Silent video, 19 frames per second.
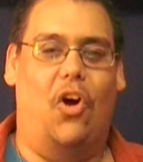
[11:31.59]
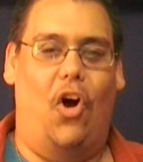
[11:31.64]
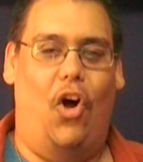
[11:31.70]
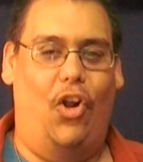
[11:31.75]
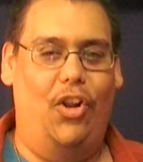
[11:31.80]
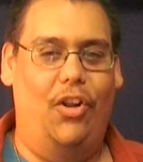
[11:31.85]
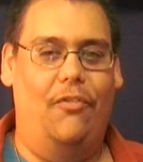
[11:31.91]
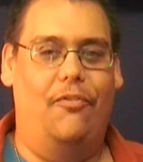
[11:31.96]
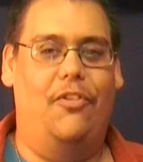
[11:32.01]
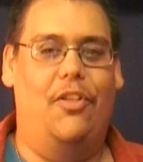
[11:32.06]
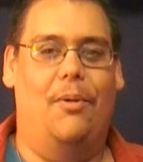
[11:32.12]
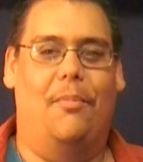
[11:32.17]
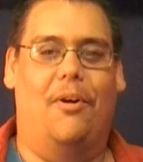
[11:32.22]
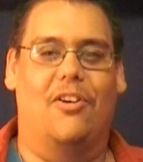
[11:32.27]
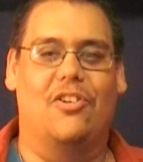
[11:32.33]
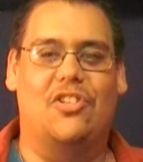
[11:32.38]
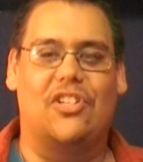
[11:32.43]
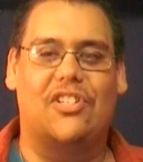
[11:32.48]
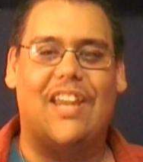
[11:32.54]
all of them
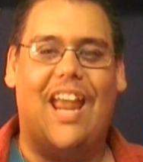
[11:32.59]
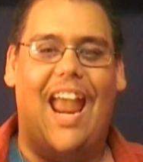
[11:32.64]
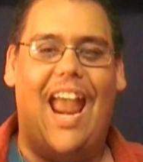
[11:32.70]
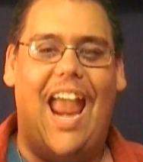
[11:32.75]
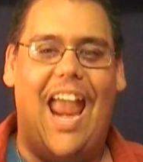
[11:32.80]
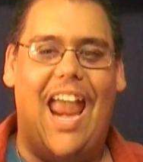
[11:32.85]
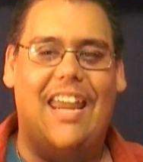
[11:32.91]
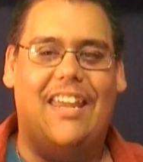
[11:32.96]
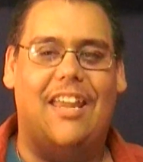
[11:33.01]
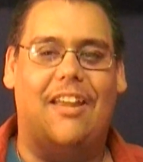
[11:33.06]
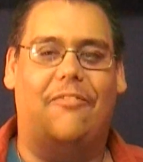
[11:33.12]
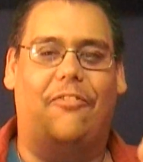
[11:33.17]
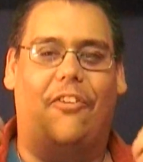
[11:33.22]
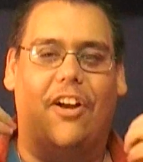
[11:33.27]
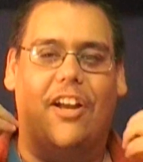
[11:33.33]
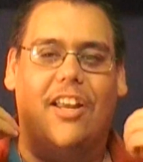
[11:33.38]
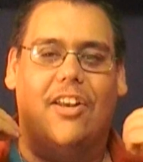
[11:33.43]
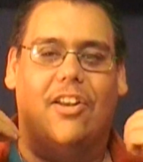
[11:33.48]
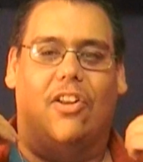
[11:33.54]
are just hanging
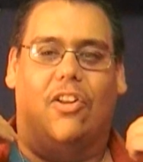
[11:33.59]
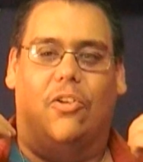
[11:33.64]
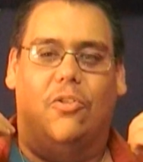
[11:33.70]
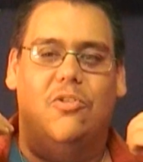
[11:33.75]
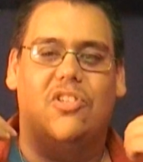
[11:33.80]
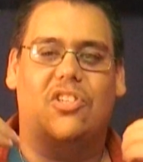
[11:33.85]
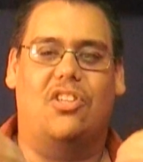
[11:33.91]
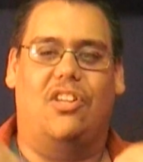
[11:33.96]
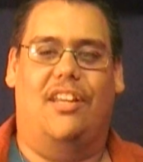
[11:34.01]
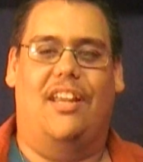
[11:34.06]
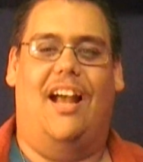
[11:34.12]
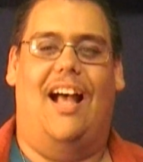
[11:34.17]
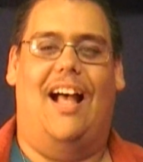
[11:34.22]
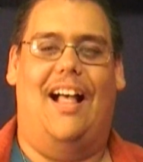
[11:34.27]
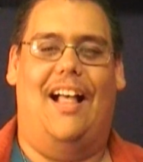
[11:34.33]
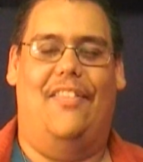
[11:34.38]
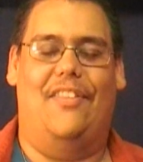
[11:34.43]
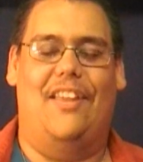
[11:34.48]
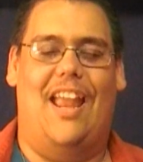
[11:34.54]
fucking loosely
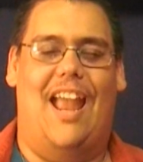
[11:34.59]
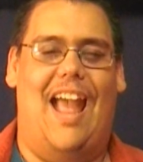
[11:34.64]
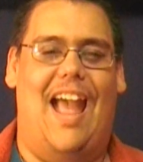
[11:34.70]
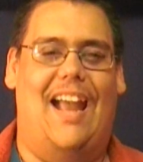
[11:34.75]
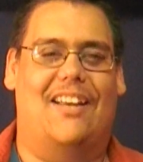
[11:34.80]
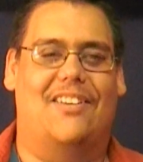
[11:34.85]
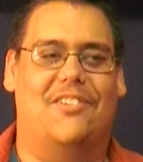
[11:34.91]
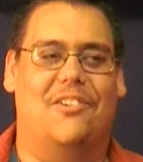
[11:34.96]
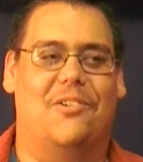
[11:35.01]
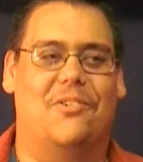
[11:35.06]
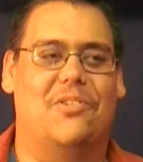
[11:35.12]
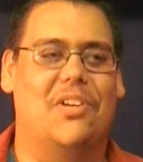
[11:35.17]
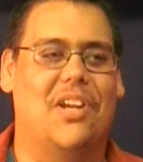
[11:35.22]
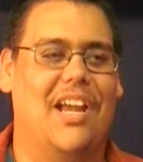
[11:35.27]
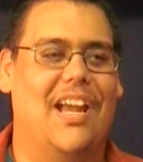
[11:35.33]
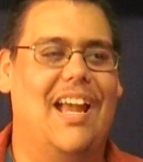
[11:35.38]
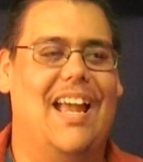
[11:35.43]
on the actors.